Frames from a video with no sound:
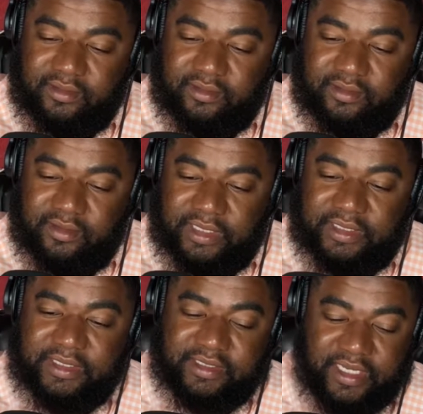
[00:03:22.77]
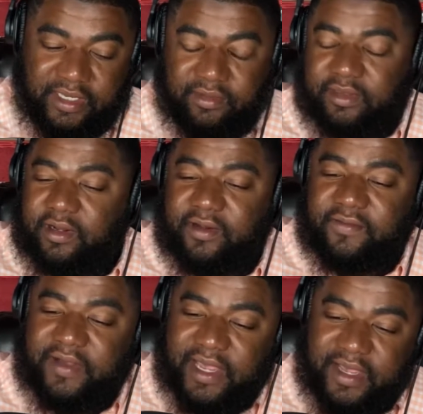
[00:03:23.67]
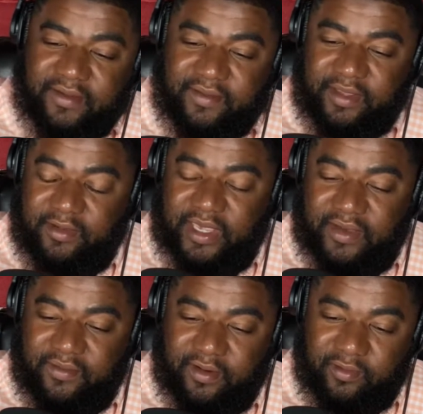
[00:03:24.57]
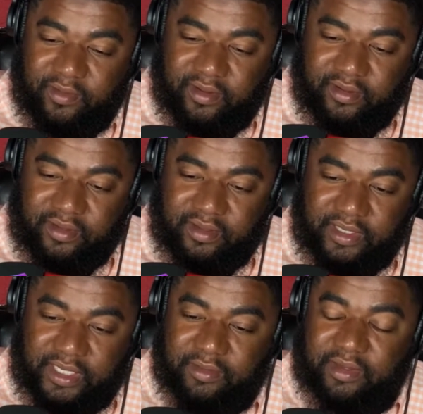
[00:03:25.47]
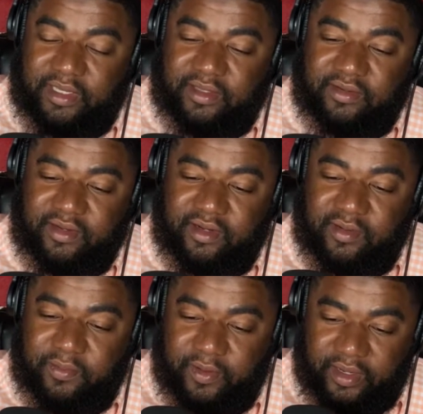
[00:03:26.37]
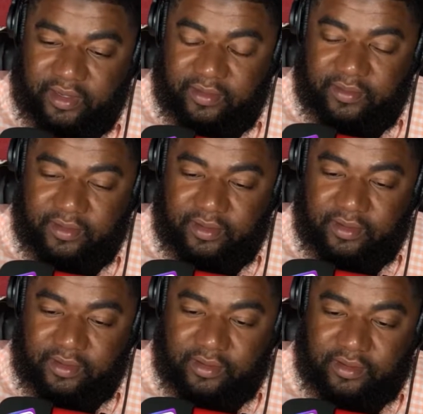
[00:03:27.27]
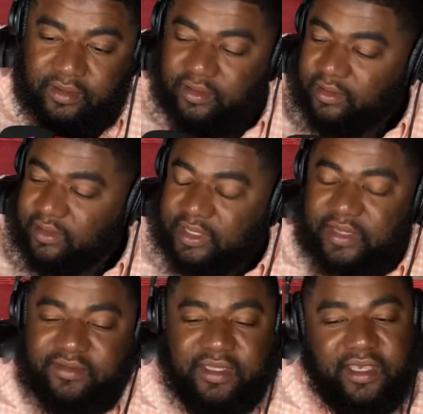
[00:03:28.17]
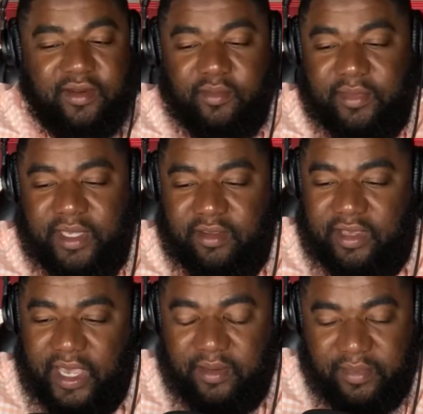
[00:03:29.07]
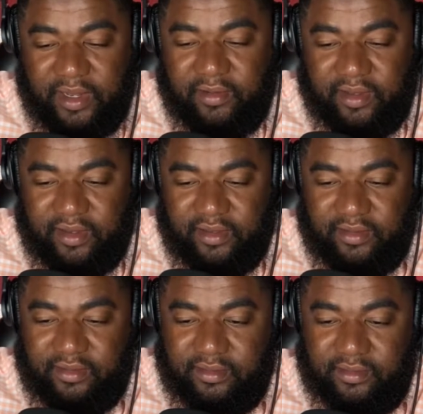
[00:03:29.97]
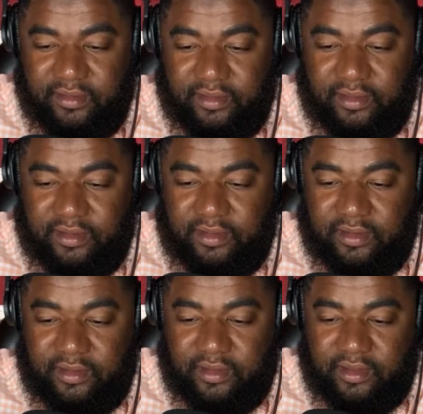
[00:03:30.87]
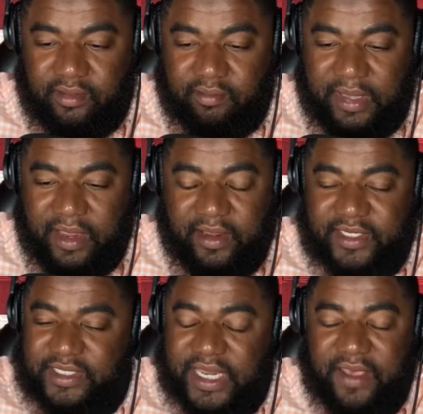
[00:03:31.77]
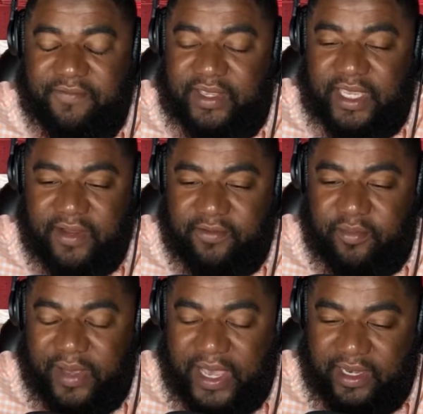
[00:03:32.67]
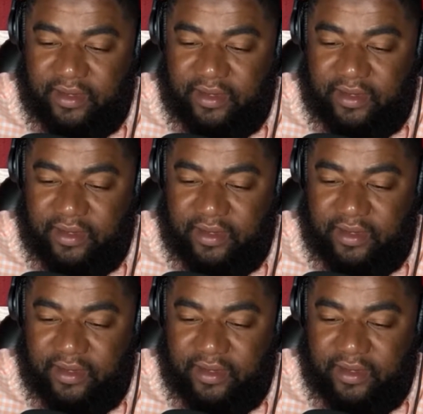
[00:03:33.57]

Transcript: Let's just say you thirty-five and you have a career and you get this girl pregnant. That still don't mean you got to marry her. Mm. Marriage is not for everybody.